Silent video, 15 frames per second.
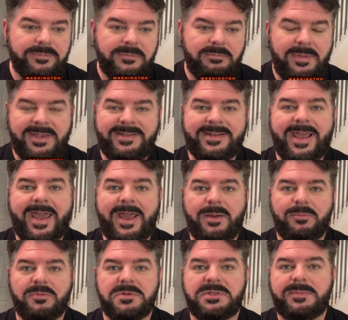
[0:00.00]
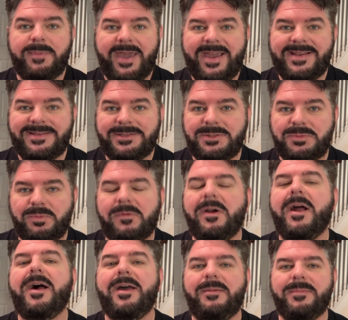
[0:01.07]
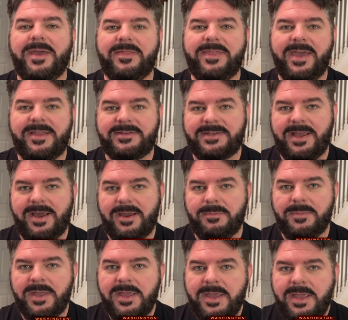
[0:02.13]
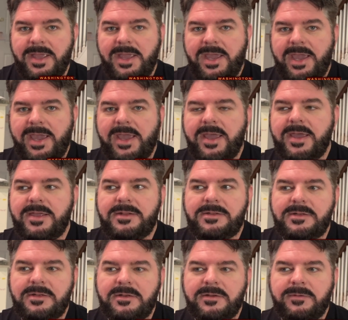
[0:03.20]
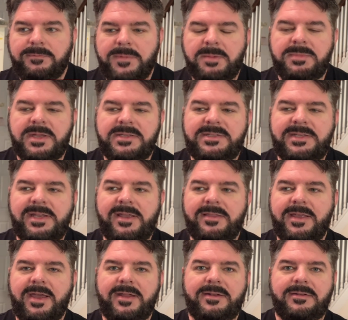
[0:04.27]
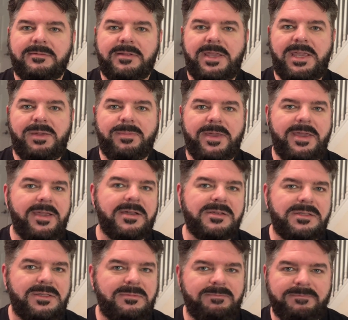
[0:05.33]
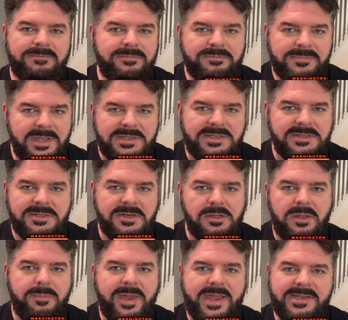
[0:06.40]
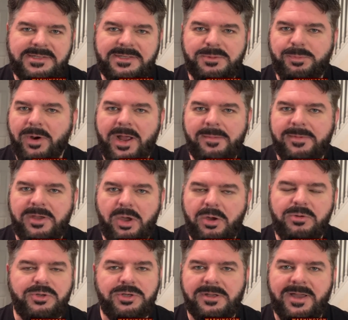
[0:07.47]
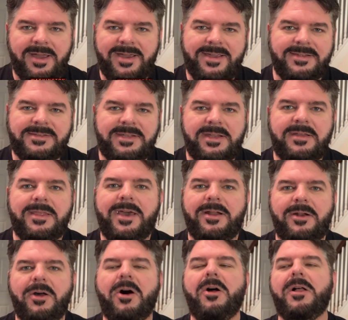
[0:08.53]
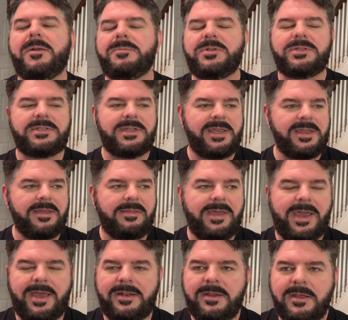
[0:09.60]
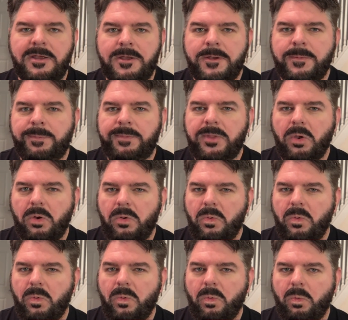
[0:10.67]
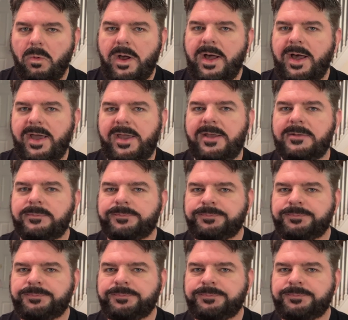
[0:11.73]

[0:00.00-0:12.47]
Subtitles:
McNabb was past his prime at that time. And I'm not saying that EB is necessarily past his prime in coaching. I ain't saying that at all. I'm just saying that why?